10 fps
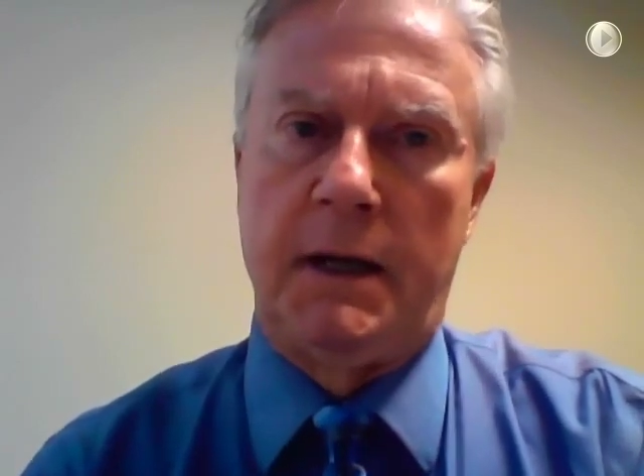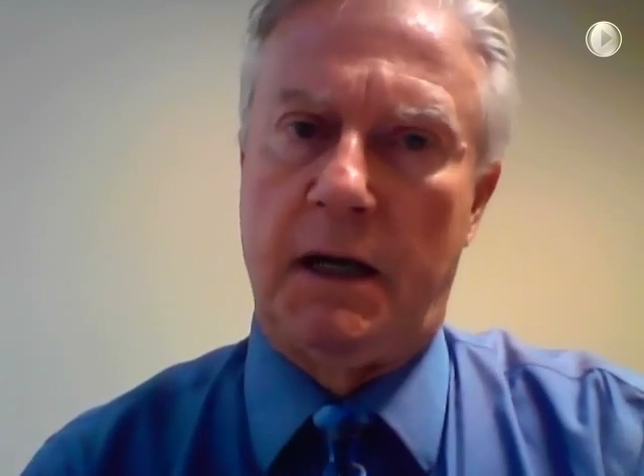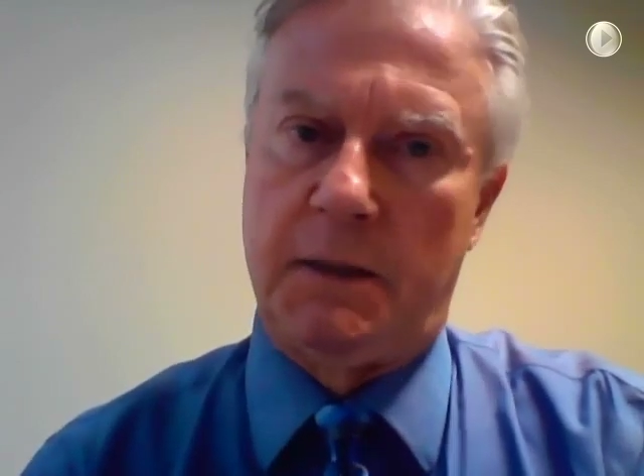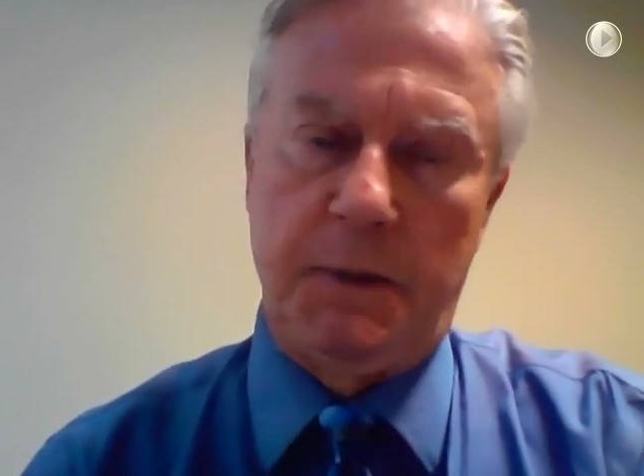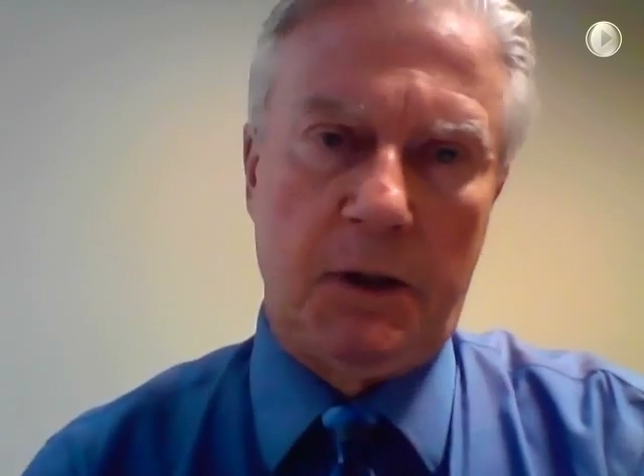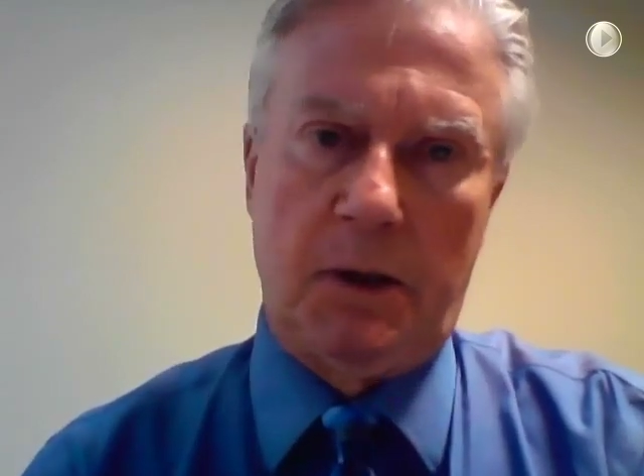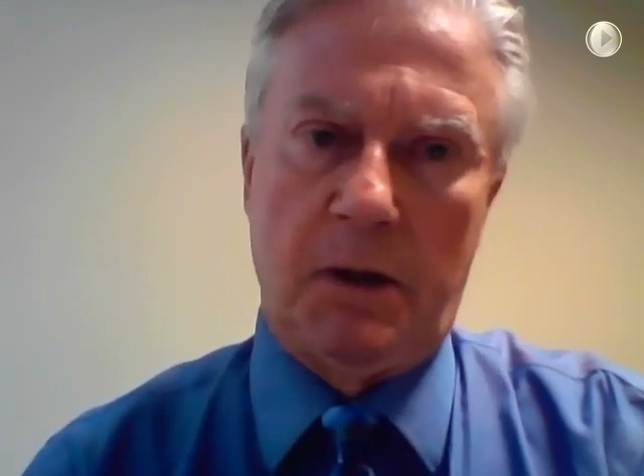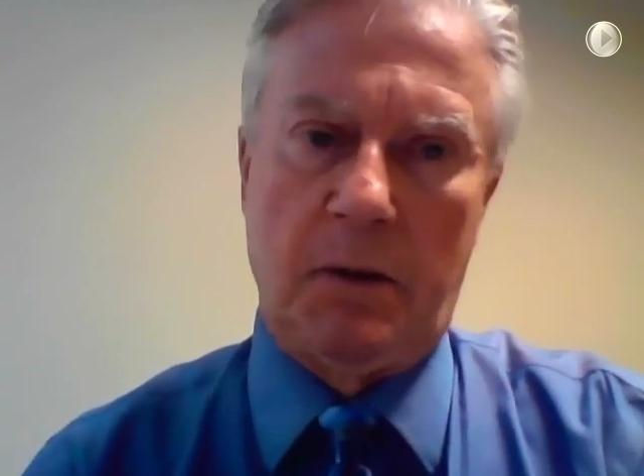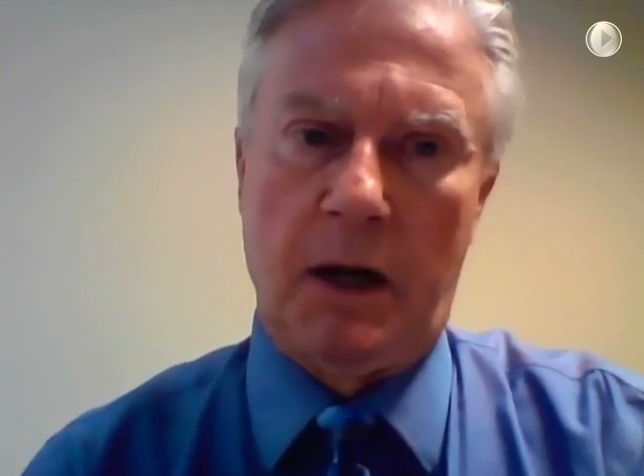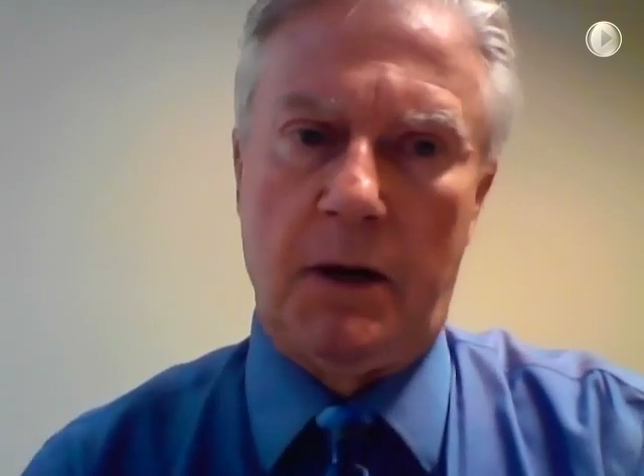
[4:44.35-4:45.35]
I speak all
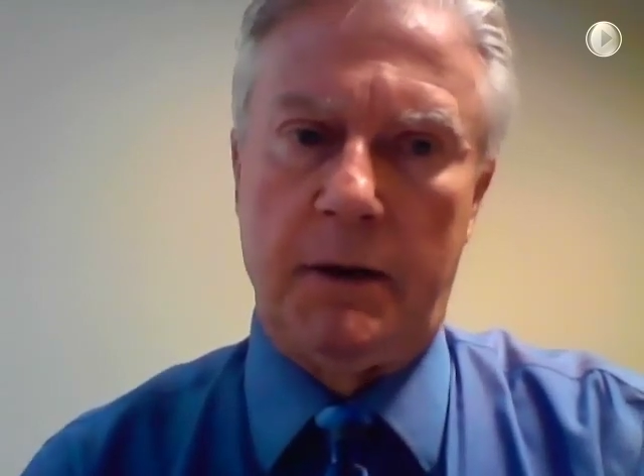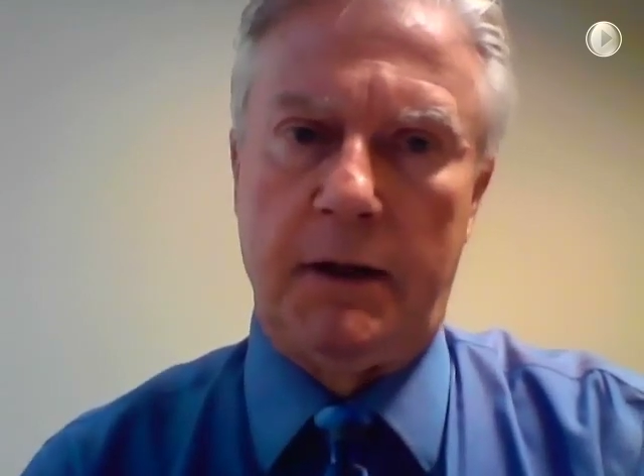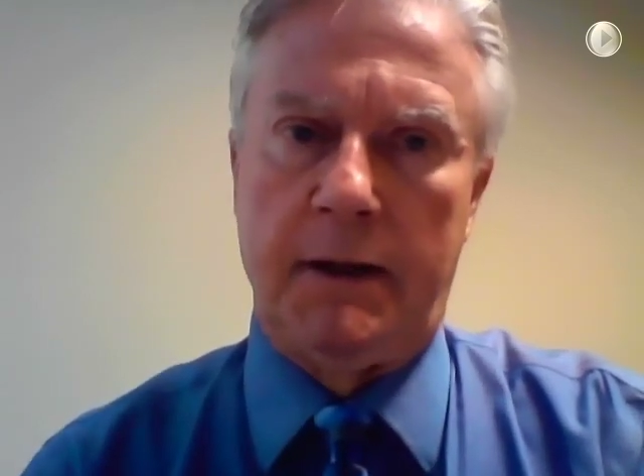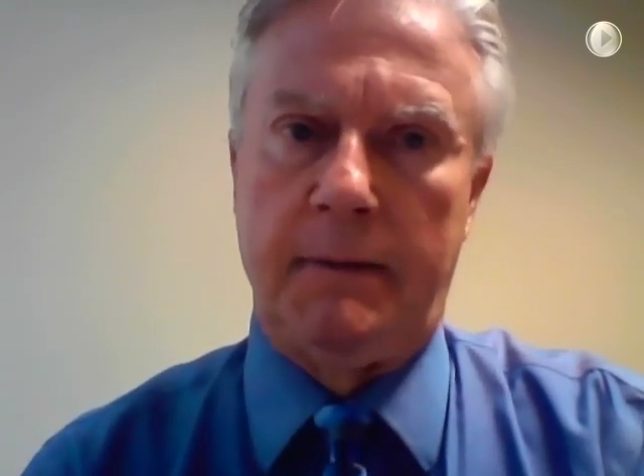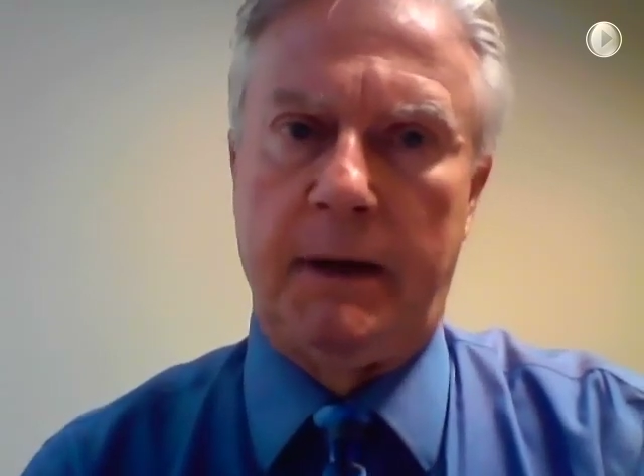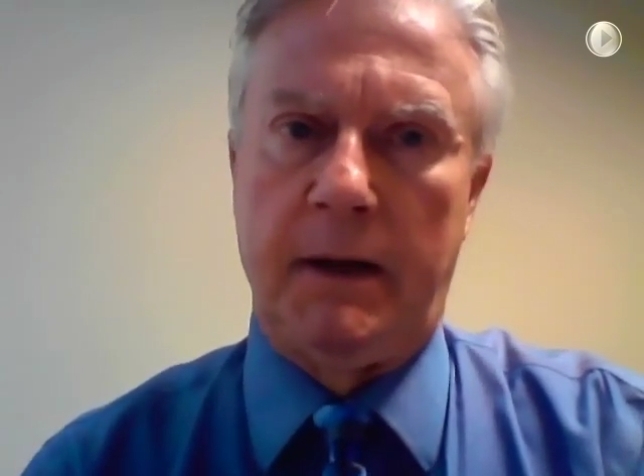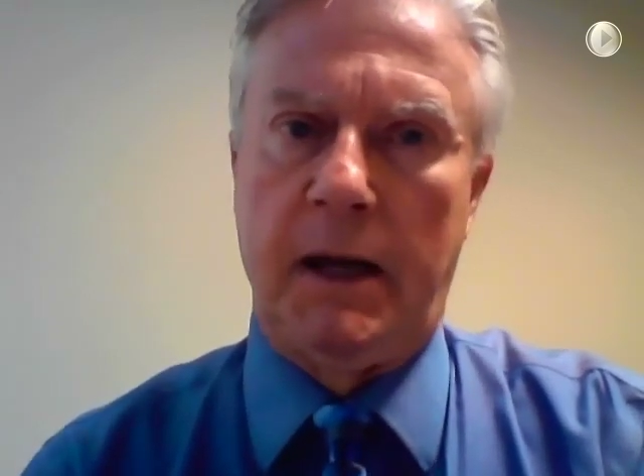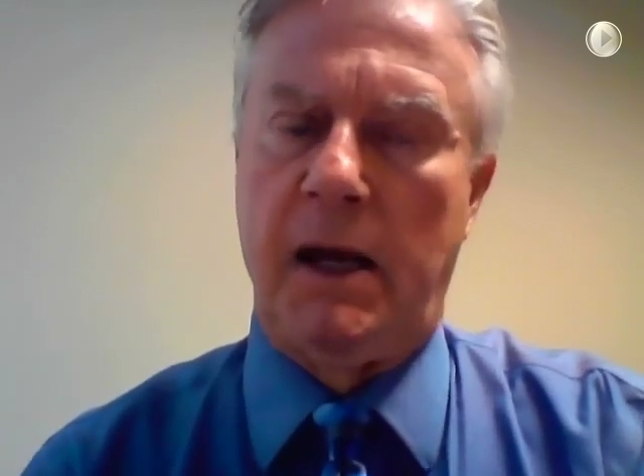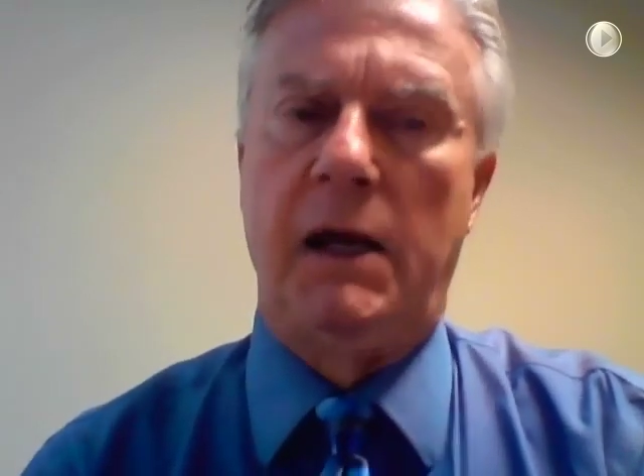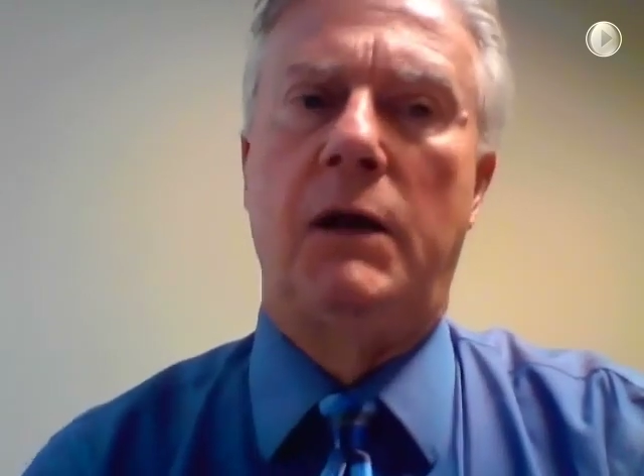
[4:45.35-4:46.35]
around uh, in,
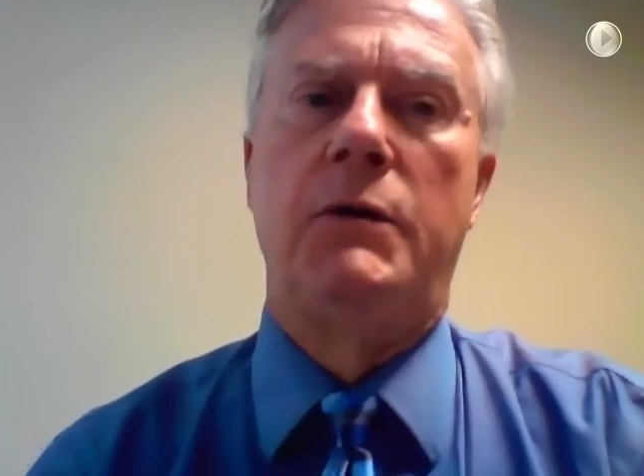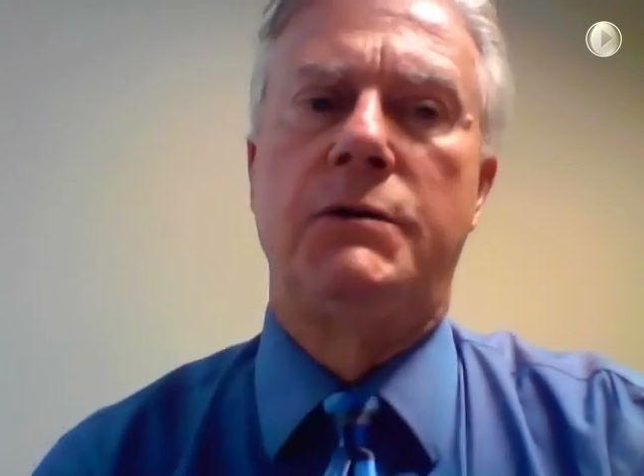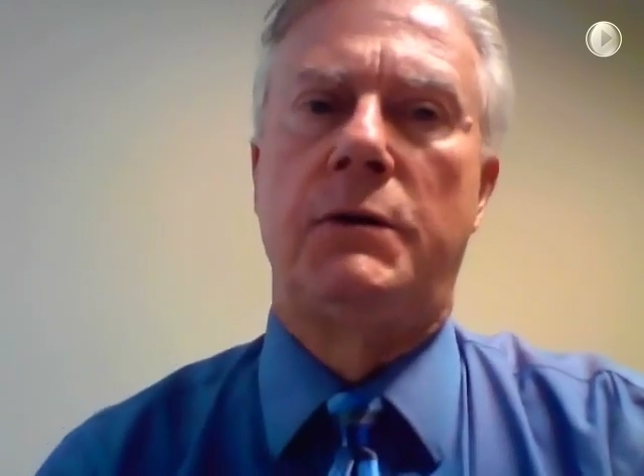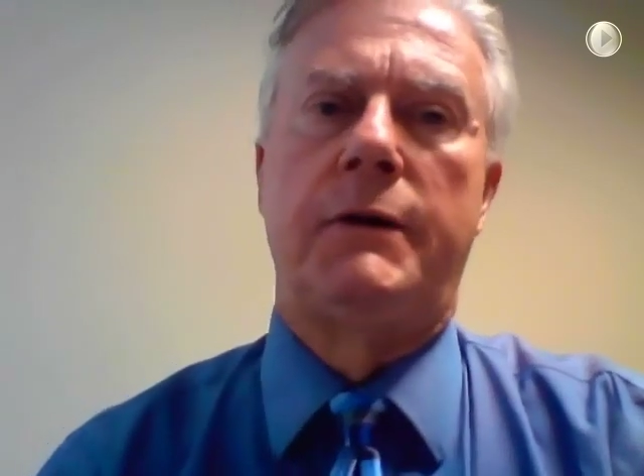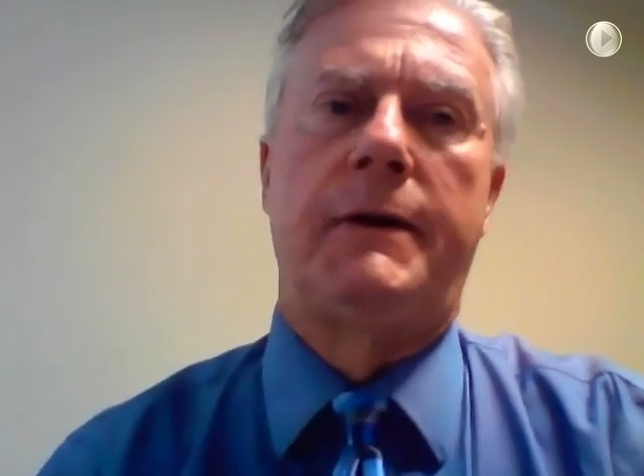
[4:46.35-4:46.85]
in Arizona.